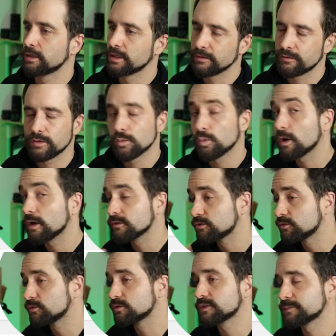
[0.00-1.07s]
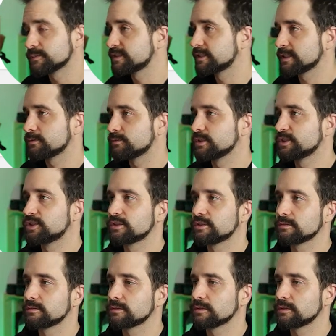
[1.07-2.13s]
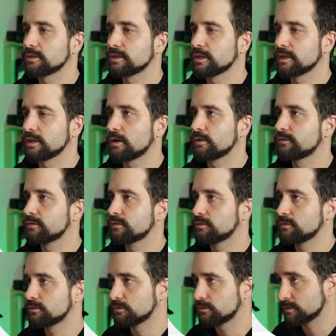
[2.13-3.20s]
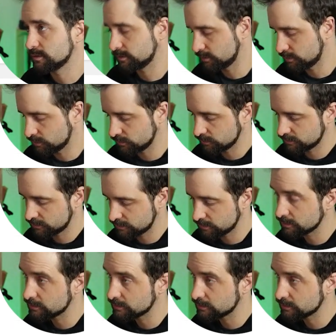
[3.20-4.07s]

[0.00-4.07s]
If you want to do something which I often do is use